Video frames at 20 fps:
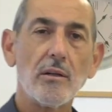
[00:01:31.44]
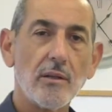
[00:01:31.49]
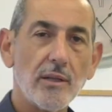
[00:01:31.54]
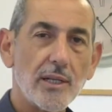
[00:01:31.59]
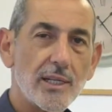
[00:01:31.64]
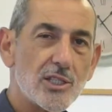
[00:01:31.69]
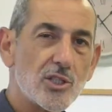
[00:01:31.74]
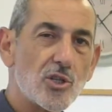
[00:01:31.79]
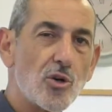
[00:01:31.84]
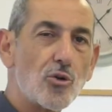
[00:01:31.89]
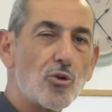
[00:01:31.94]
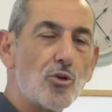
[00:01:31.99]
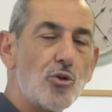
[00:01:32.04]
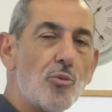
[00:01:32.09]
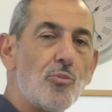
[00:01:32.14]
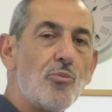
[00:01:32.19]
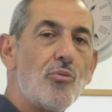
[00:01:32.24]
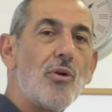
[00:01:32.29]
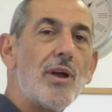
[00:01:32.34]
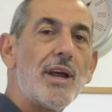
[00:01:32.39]
Let's go to
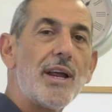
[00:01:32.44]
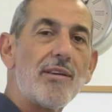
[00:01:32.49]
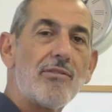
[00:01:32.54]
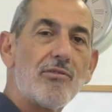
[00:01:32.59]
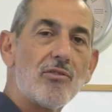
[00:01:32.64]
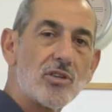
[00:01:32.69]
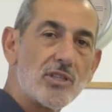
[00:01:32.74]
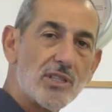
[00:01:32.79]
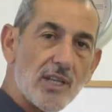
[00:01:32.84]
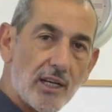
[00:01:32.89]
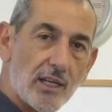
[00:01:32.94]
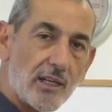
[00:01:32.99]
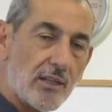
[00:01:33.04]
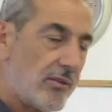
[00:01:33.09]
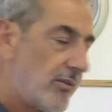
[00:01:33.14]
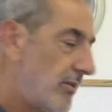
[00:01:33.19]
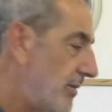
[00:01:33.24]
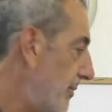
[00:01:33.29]
your brain for a second.